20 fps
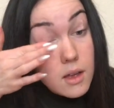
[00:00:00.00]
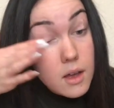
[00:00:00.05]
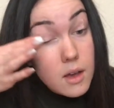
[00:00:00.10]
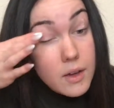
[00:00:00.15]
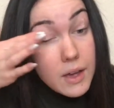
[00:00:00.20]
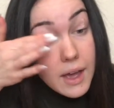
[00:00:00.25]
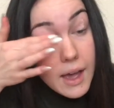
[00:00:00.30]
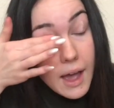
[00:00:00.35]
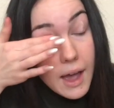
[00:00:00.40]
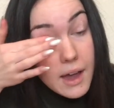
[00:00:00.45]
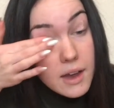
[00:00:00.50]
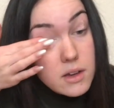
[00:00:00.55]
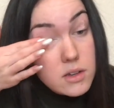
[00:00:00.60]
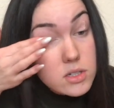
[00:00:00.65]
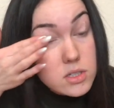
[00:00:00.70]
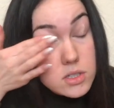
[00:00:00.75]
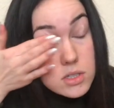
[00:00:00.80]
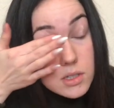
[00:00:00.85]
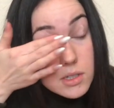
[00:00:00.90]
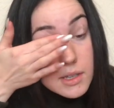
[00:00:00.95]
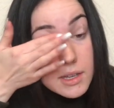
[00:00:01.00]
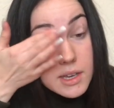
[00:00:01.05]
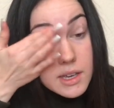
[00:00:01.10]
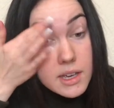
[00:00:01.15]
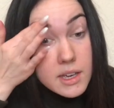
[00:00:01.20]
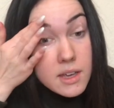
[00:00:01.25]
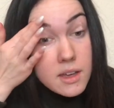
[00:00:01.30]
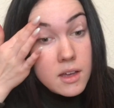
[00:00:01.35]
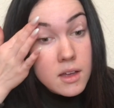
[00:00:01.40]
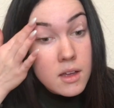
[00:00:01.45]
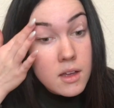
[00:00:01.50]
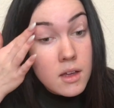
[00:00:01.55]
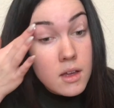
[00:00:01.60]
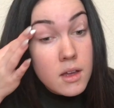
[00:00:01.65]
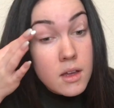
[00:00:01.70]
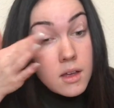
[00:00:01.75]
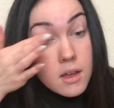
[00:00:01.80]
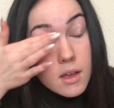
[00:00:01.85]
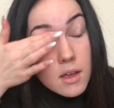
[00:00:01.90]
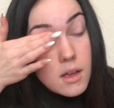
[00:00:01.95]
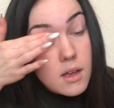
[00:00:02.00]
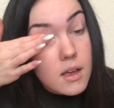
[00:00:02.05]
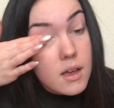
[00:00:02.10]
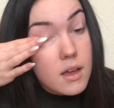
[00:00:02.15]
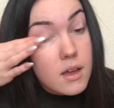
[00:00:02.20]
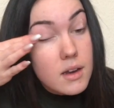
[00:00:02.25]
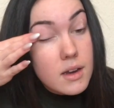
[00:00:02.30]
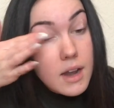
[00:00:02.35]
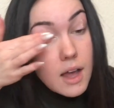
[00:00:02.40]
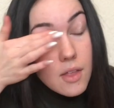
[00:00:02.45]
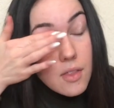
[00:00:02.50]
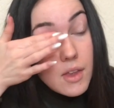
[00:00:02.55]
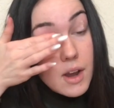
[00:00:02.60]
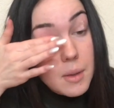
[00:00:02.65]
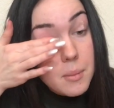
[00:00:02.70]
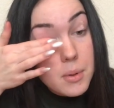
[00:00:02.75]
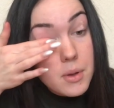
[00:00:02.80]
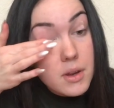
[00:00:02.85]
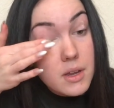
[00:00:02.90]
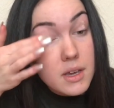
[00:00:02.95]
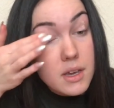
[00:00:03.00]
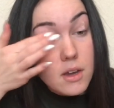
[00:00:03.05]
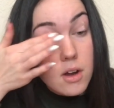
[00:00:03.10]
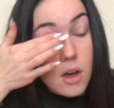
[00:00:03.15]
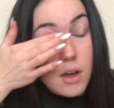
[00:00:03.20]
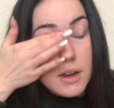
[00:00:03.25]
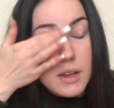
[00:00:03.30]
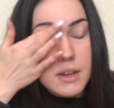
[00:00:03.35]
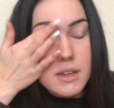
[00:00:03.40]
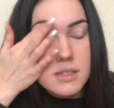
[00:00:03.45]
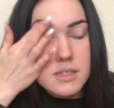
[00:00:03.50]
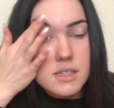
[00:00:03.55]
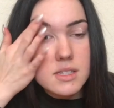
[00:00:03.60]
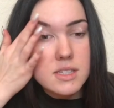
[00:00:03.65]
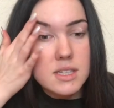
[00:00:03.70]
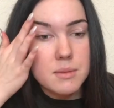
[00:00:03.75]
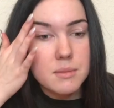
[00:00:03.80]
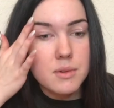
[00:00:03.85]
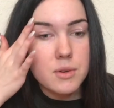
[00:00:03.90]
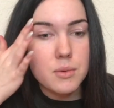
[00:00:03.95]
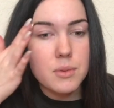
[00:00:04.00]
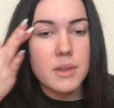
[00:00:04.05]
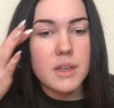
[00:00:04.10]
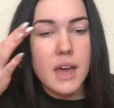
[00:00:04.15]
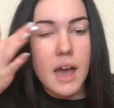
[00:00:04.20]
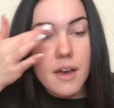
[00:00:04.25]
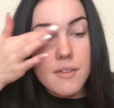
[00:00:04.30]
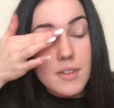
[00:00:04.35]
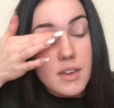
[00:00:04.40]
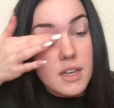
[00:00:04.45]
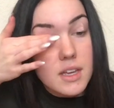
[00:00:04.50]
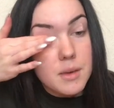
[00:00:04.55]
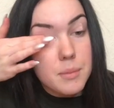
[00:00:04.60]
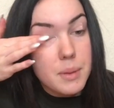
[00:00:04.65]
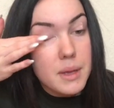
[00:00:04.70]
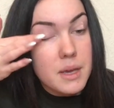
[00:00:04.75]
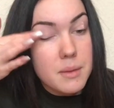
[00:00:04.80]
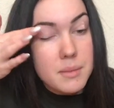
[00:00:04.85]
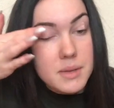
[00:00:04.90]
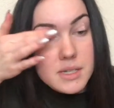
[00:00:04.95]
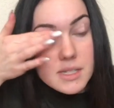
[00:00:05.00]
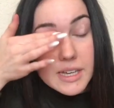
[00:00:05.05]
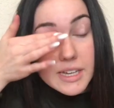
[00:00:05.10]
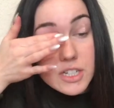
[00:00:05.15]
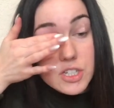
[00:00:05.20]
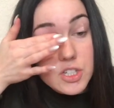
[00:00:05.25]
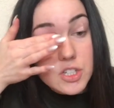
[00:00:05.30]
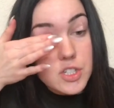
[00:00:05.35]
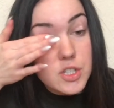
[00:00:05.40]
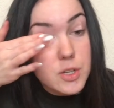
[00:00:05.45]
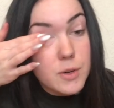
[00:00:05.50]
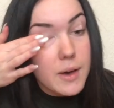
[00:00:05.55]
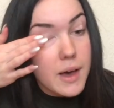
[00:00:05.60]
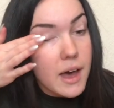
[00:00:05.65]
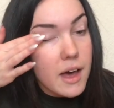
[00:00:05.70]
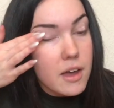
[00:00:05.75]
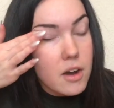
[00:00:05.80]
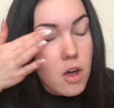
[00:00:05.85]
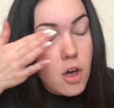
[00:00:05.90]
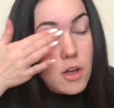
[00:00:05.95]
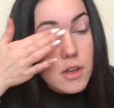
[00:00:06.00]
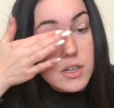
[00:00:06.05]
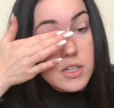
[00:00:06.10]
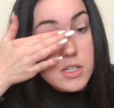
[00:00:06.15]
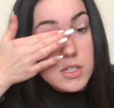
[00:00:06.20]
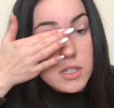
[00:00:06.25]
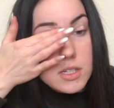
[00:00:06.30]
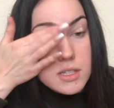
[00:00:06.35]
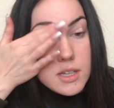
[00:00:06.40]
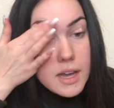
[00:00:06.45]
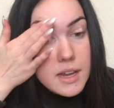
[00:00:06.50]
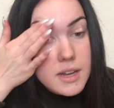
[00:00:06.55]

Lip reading: Okay, actually, now that I'm putting it on, it doesn't seem to really have any pigmentation to it at all. It's just